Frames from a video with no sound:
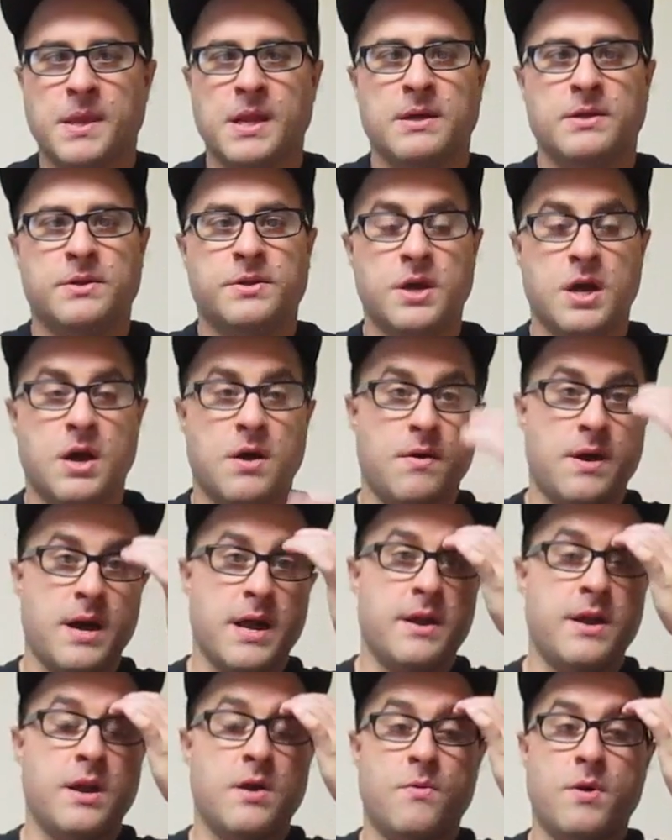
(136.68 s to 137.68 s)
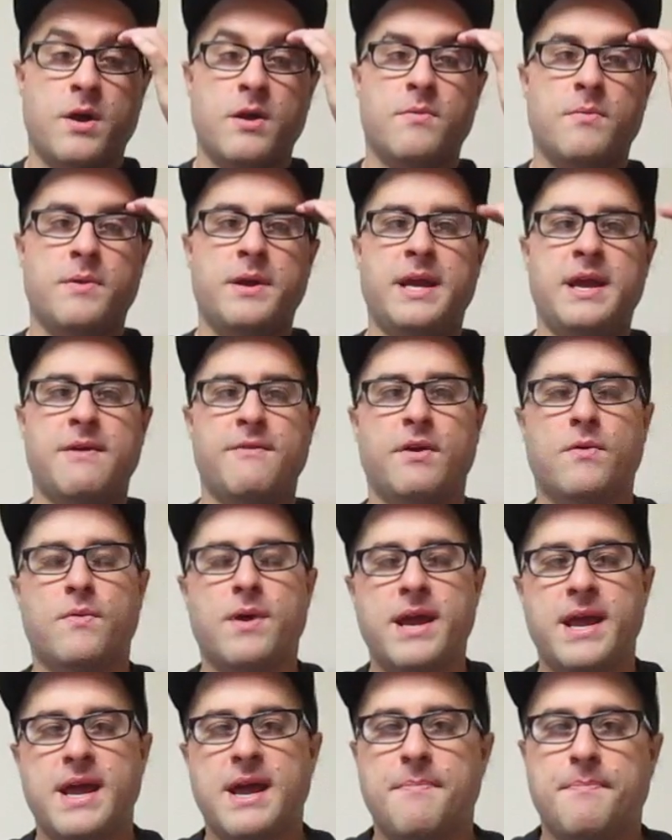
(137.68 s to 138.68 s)
so I don't know when we're giving
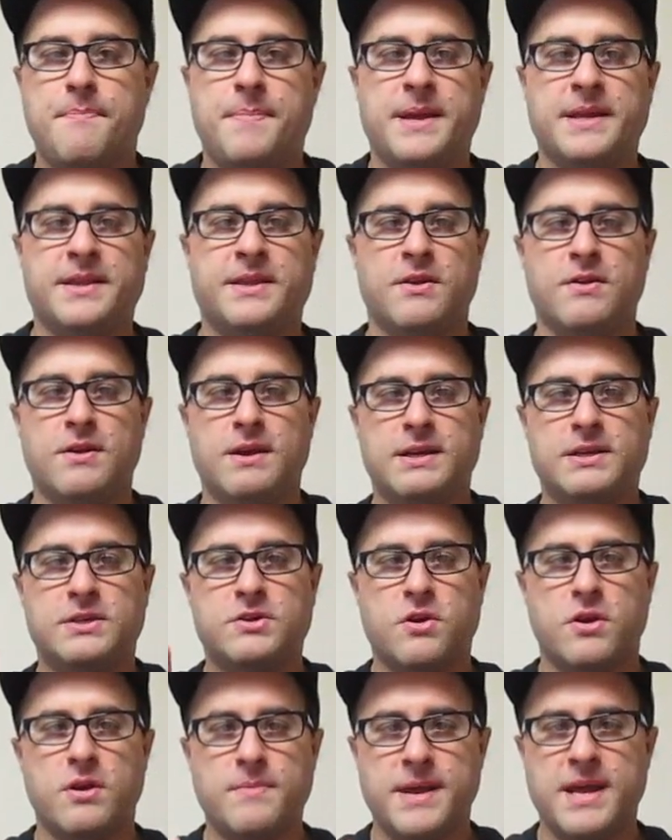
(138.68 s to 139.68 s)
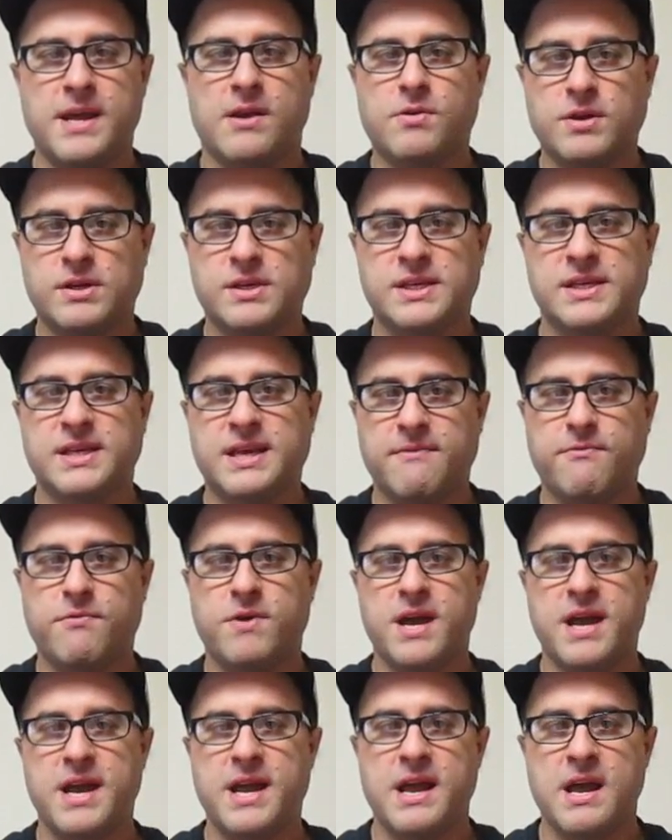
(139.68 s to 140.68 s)
away yet. But there is going to be a Christmas
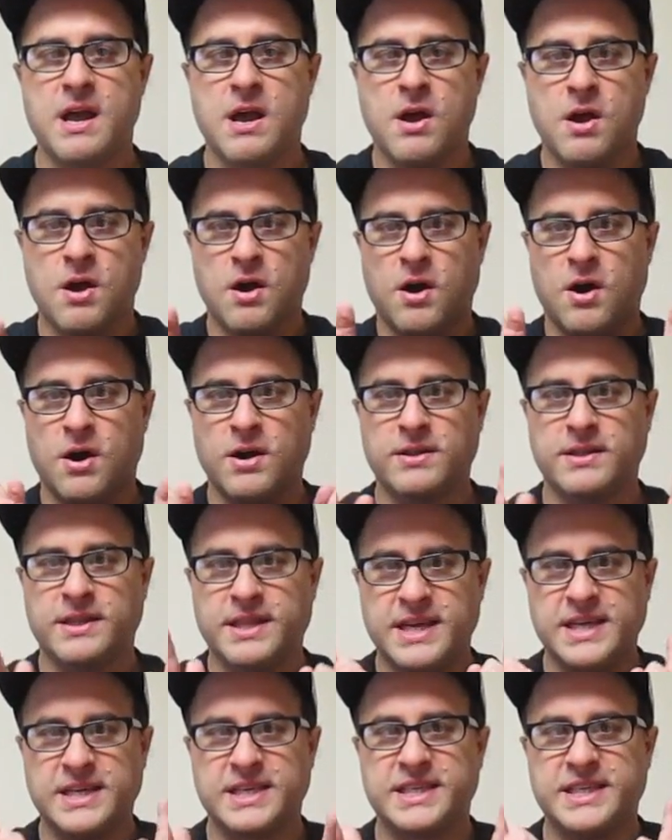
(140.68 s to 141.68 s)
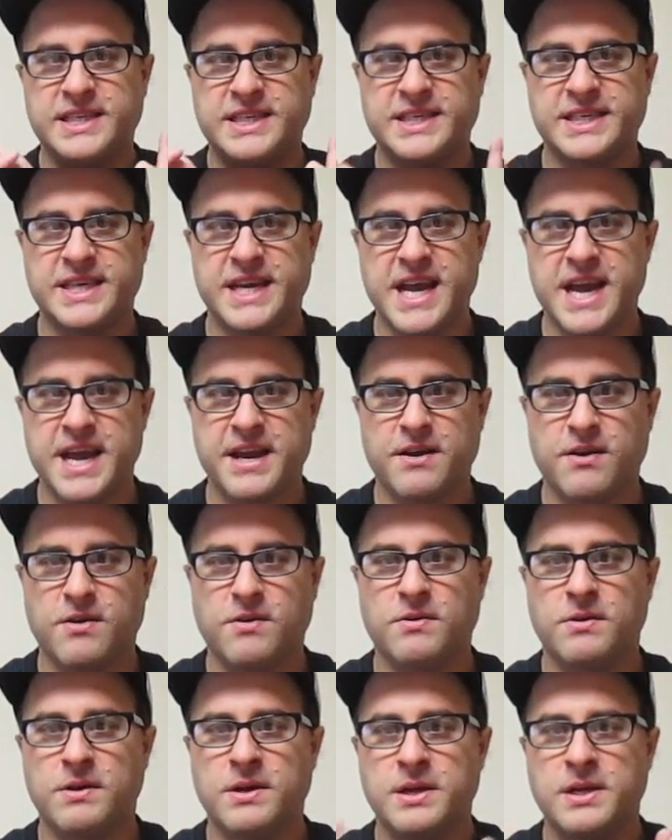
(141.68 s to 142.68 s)
giveaway on this
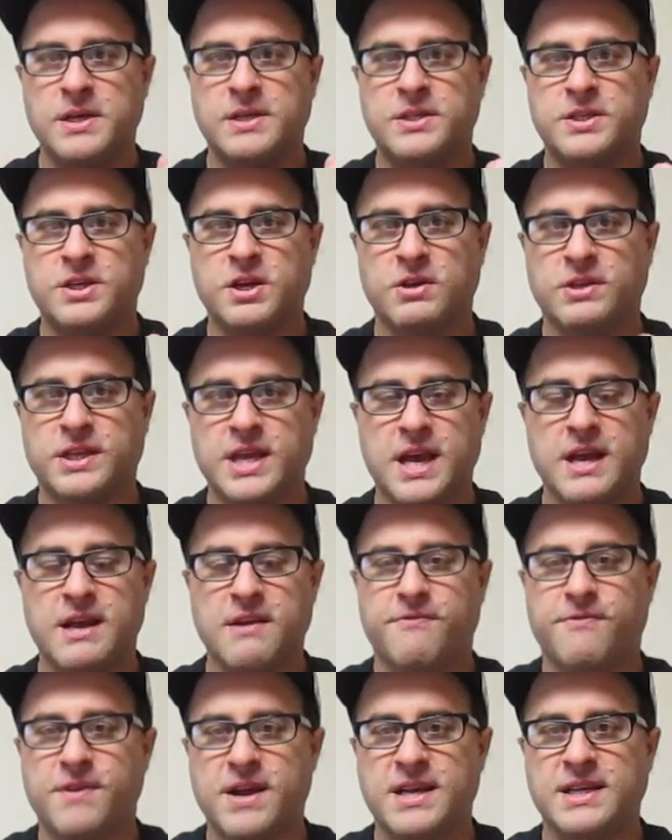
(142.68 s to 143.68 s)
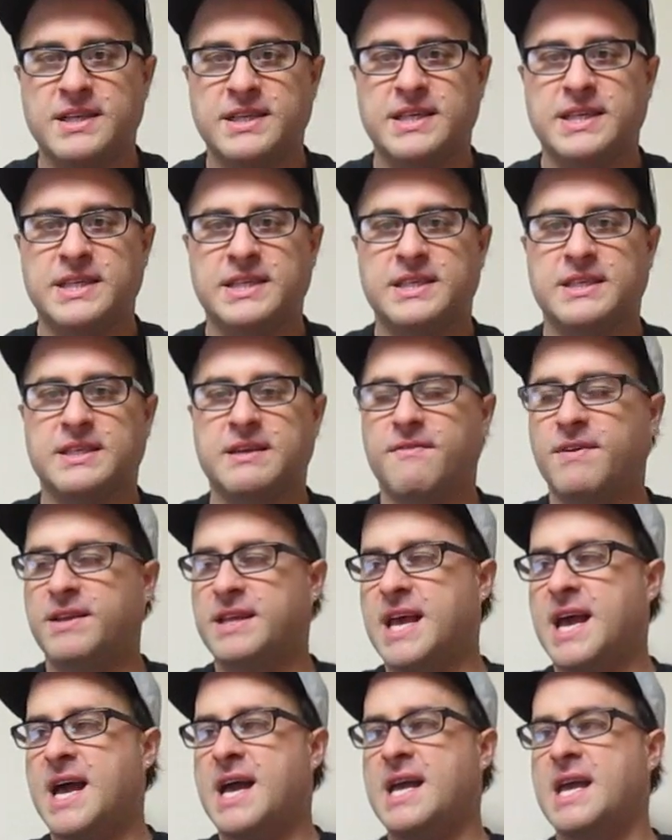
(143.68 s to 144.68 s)
channel. So tell your friends and stuff like
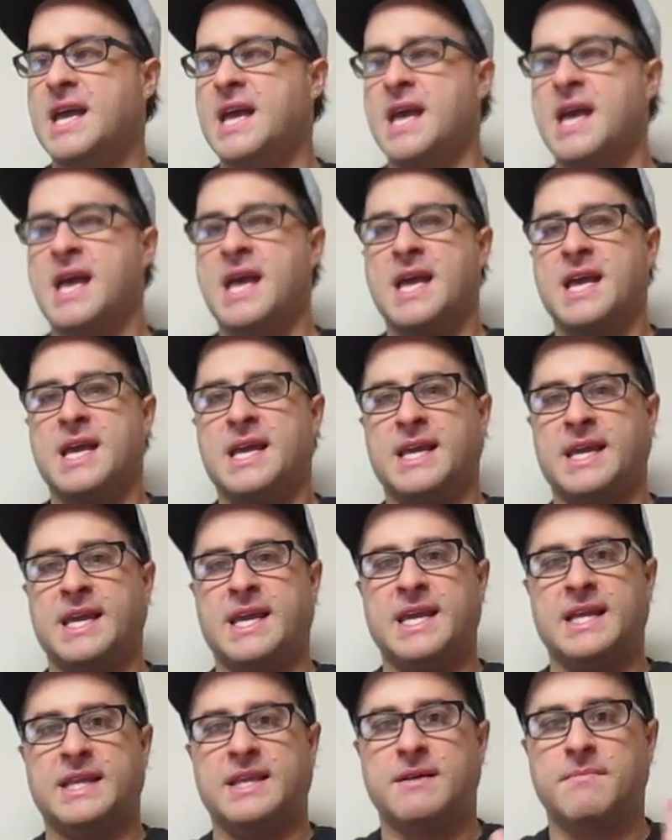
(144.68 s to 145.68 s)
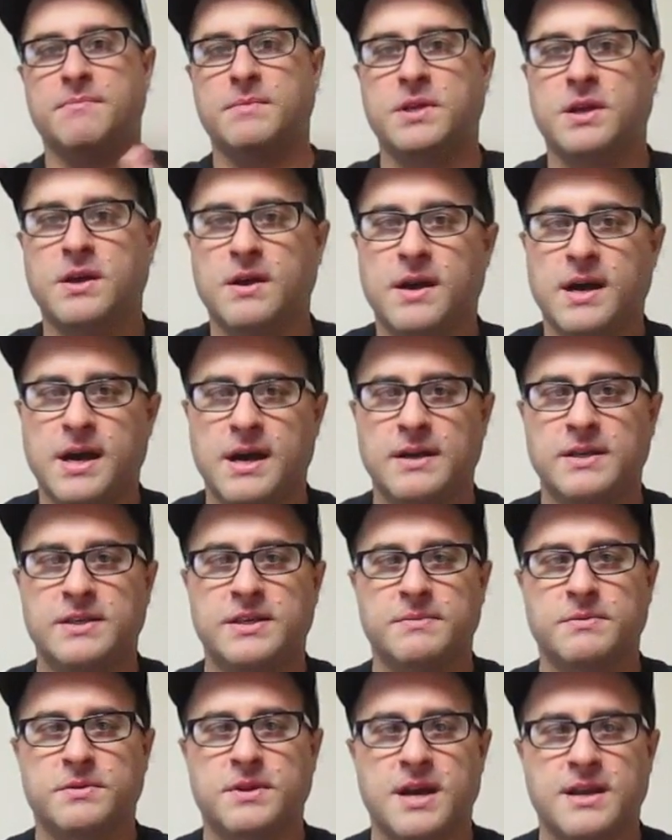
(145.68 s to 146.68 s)
that. And get them to uh,
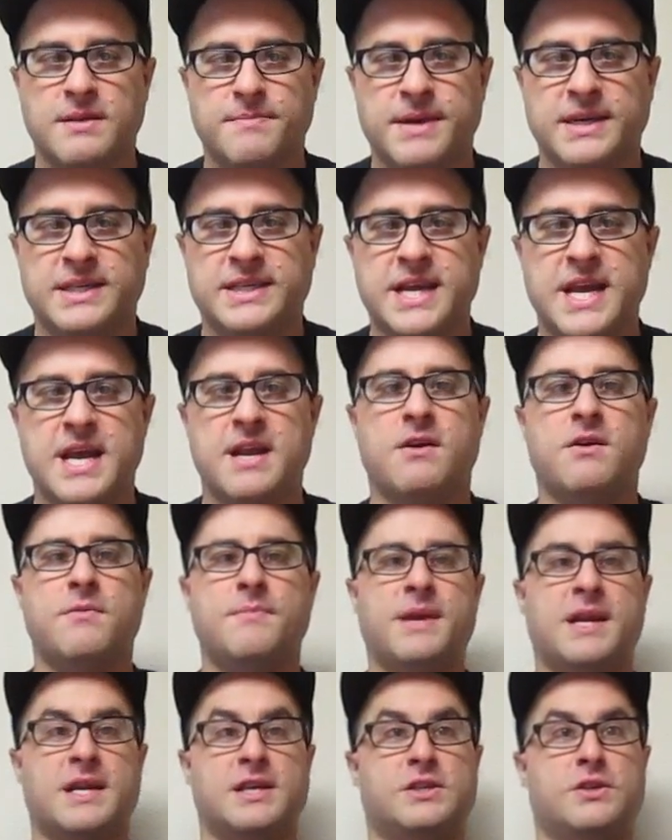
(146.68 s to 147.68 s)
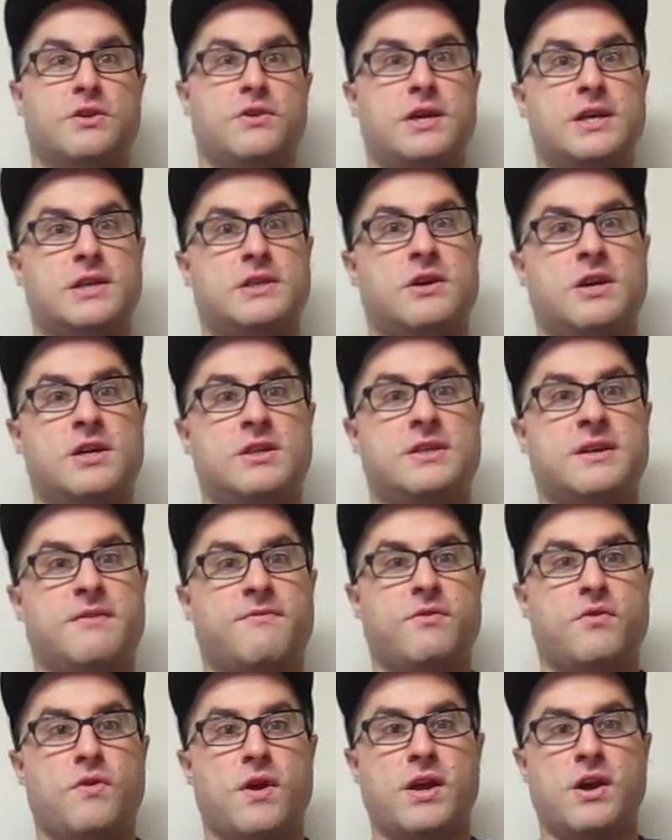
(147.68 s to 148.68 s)
subscribe to my channel. Because there is a lot of
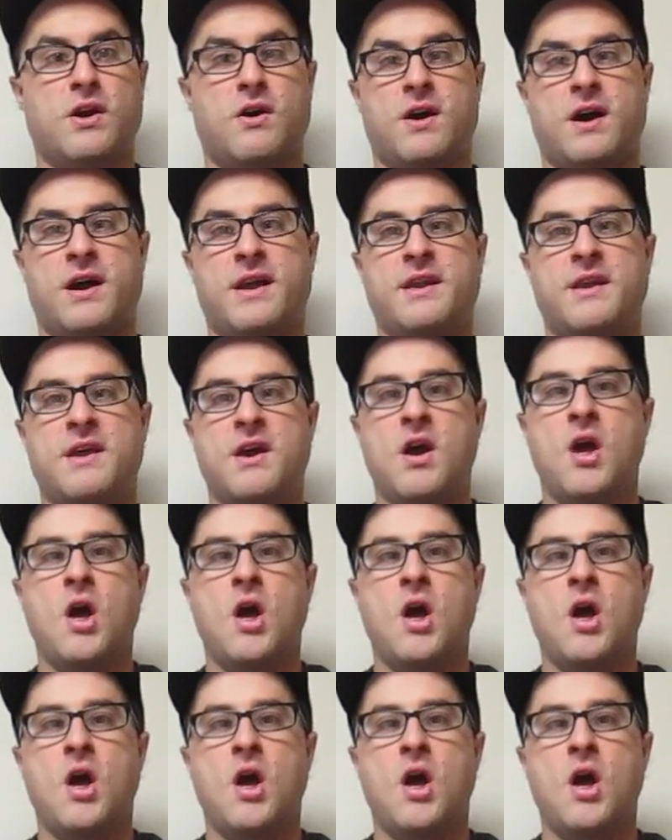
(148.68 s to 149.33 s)
stuff going on